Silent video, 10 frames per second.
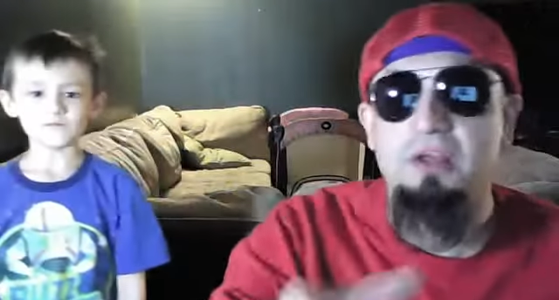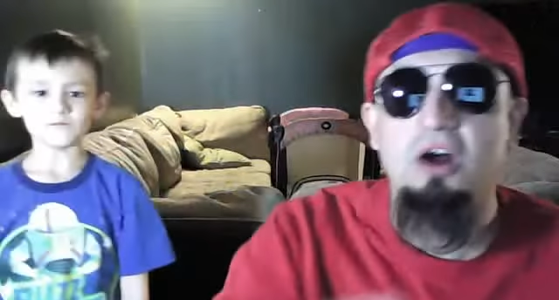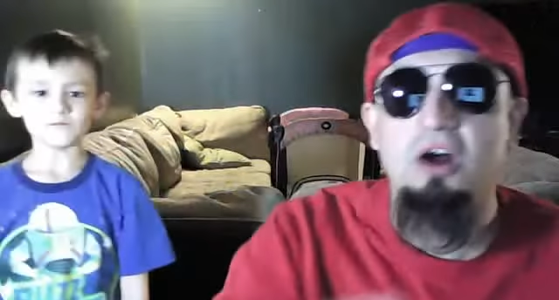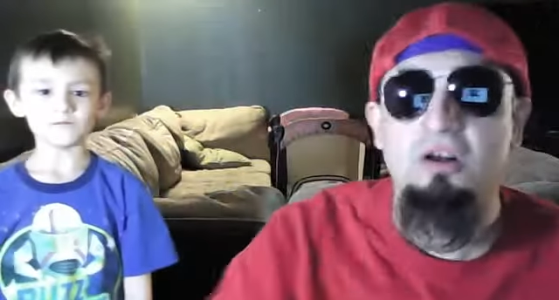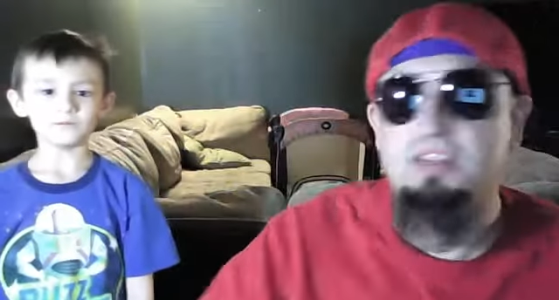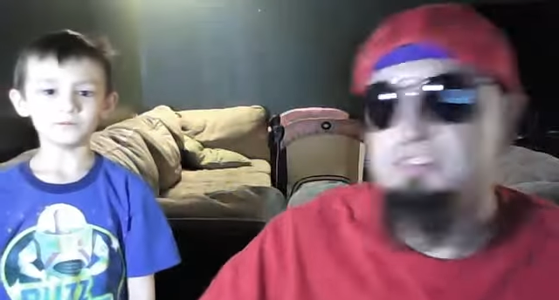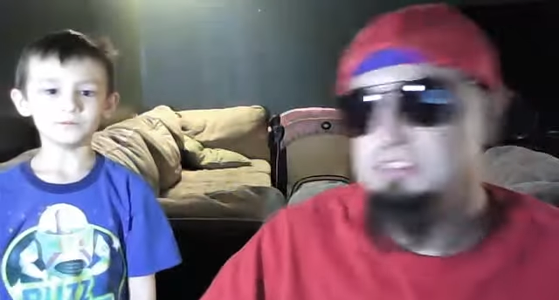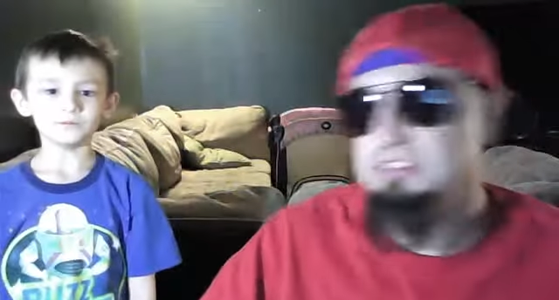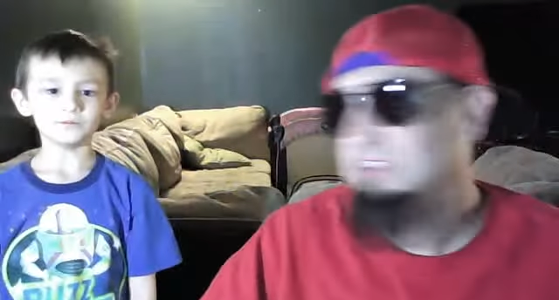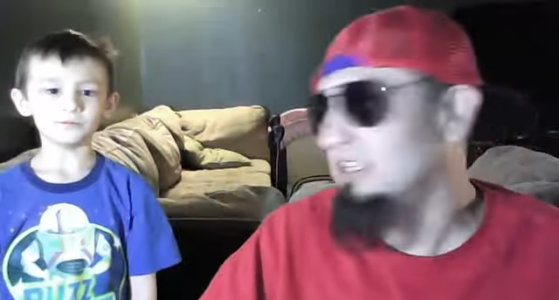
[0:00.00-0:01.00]
Speaker 1: all kids.
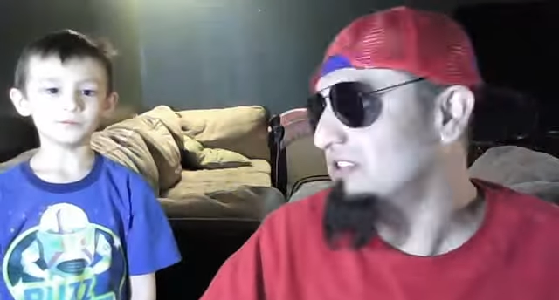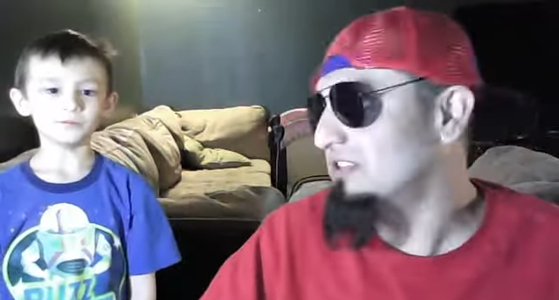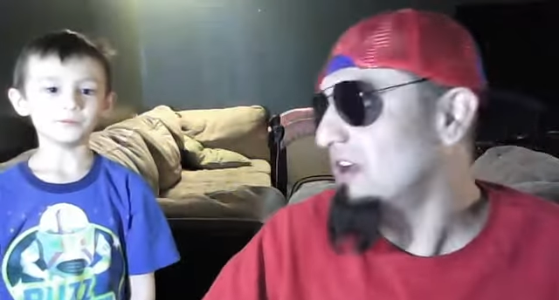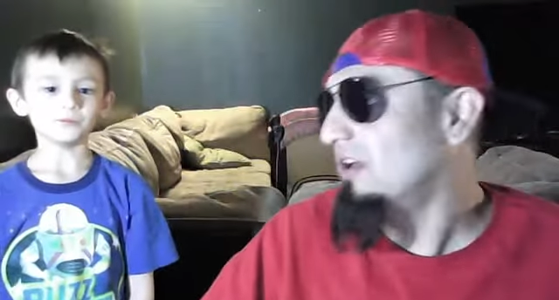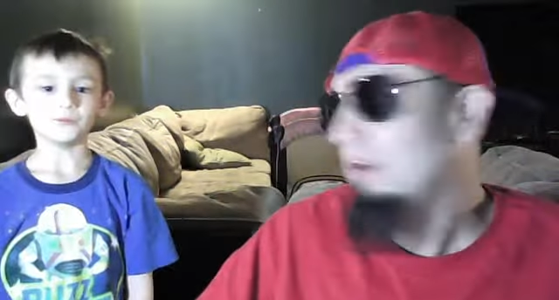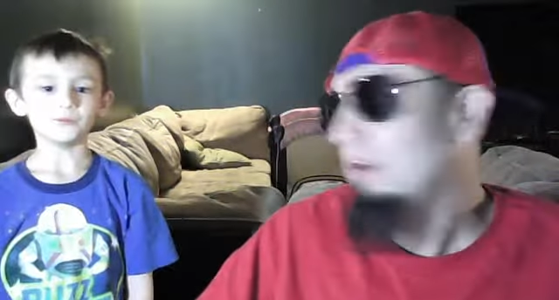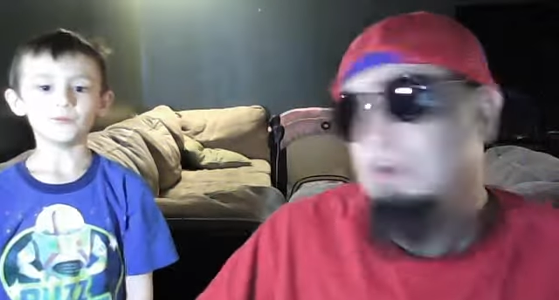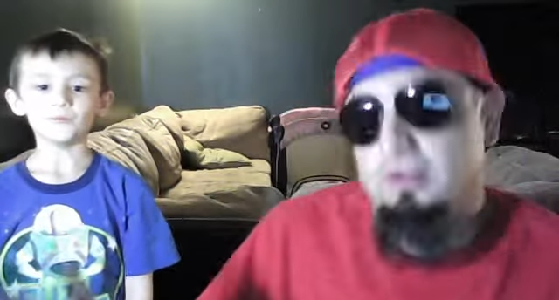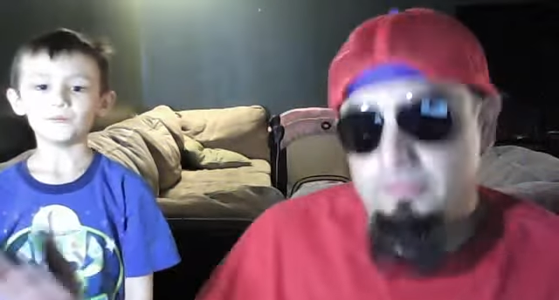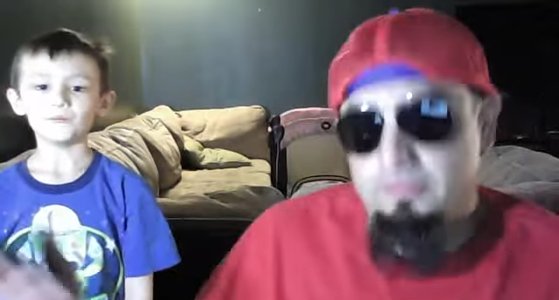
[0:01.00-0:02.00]
She says
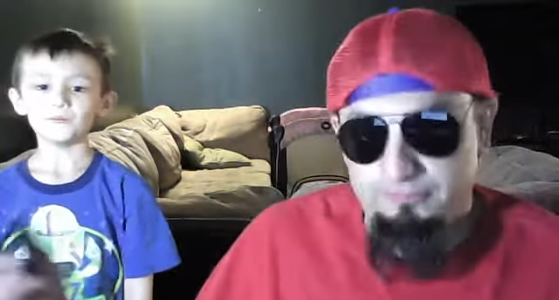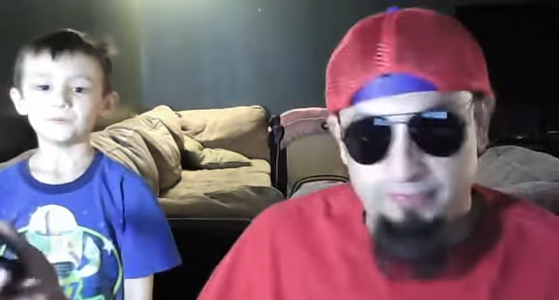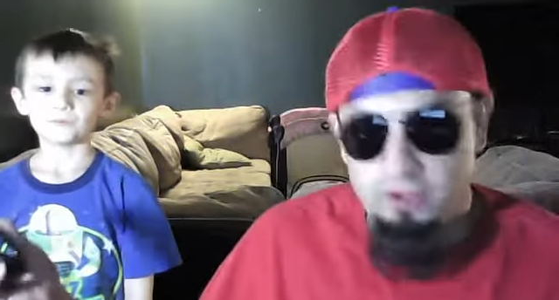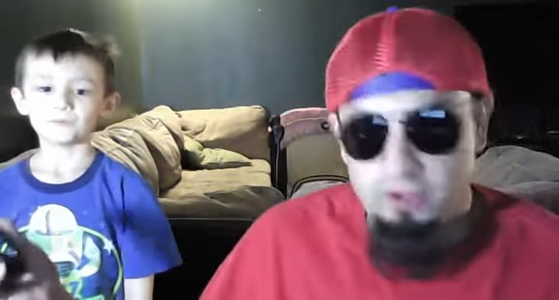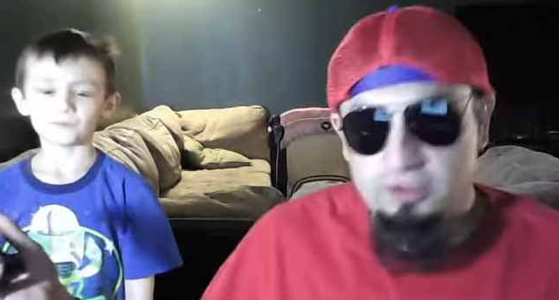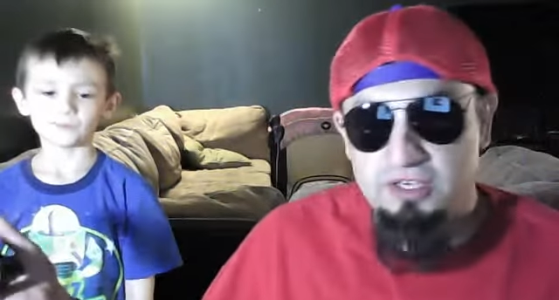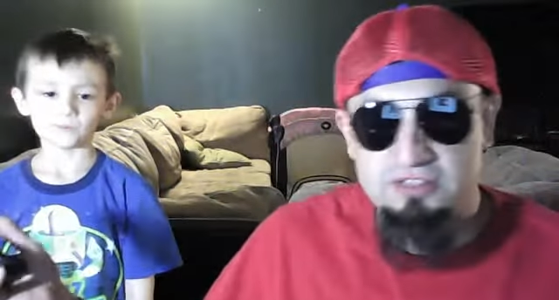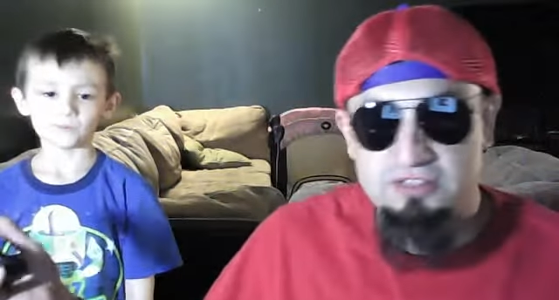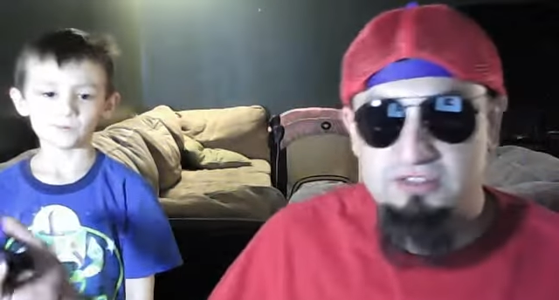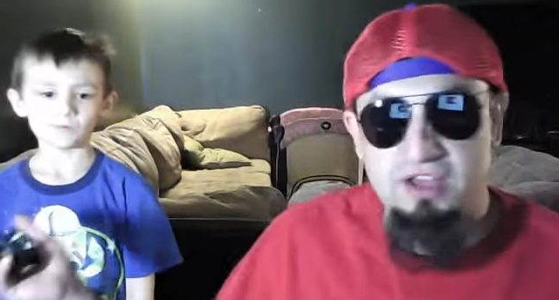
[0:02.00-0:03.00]
all
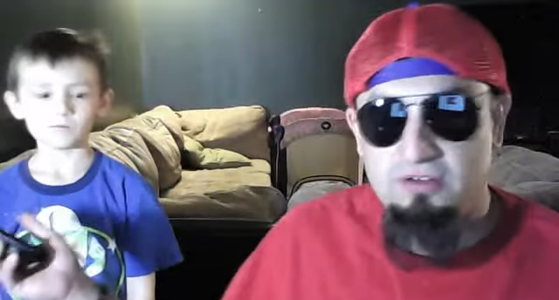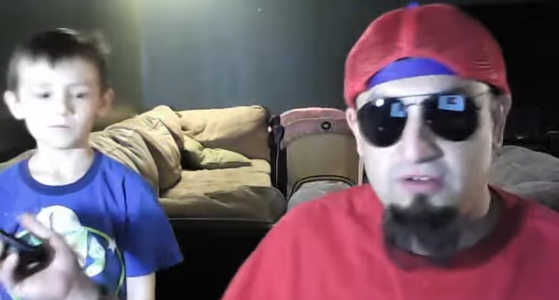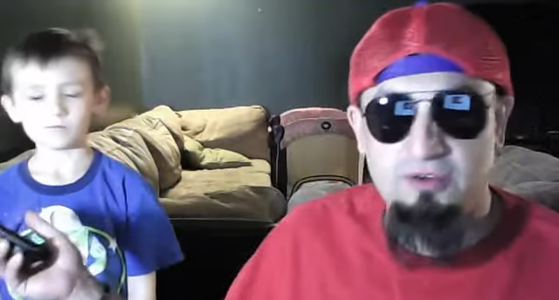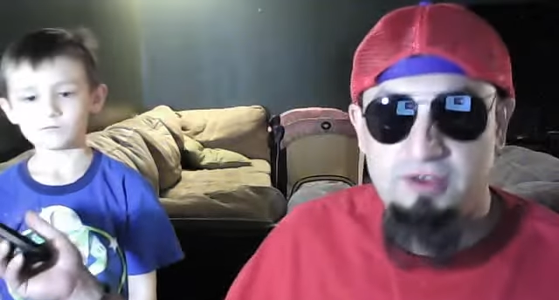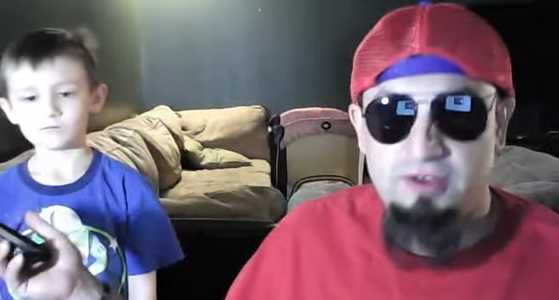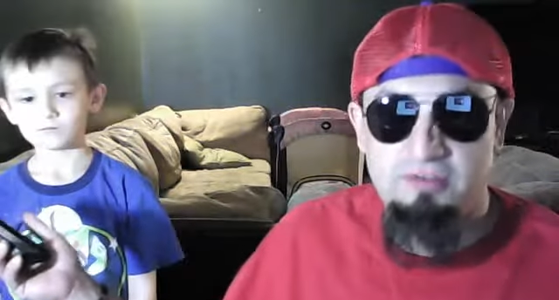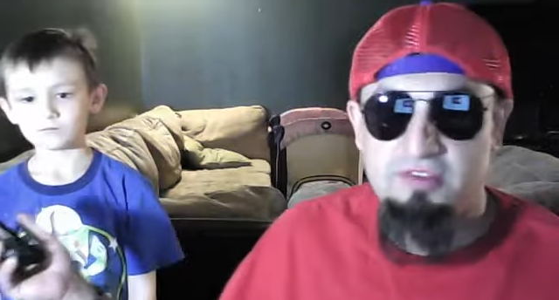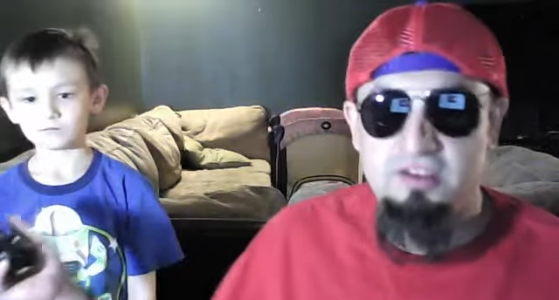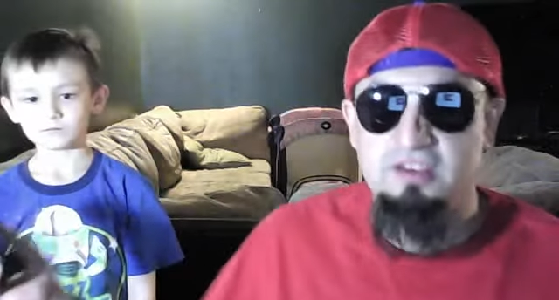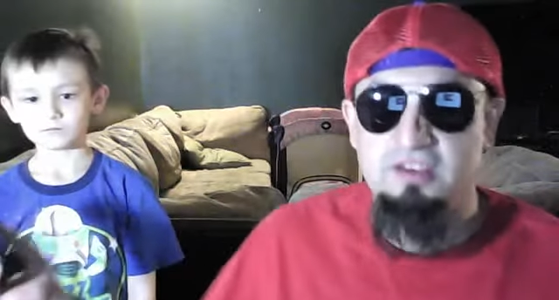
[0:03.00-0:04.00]
kids download
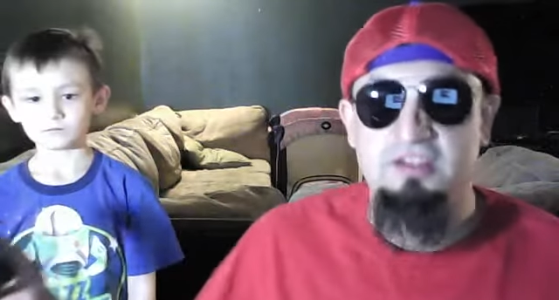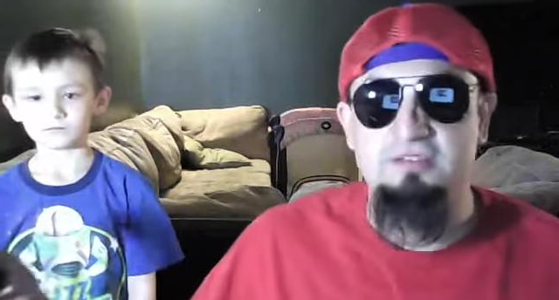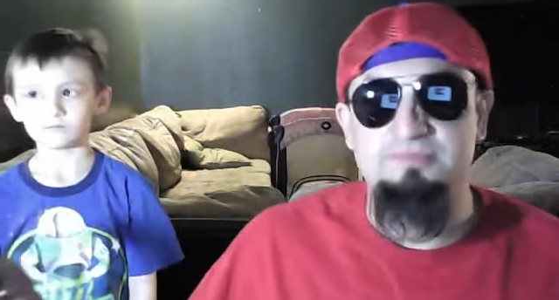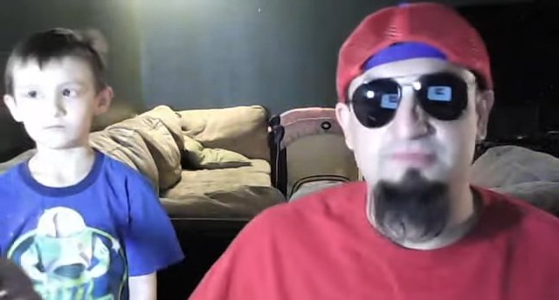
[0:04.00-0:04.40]
everything and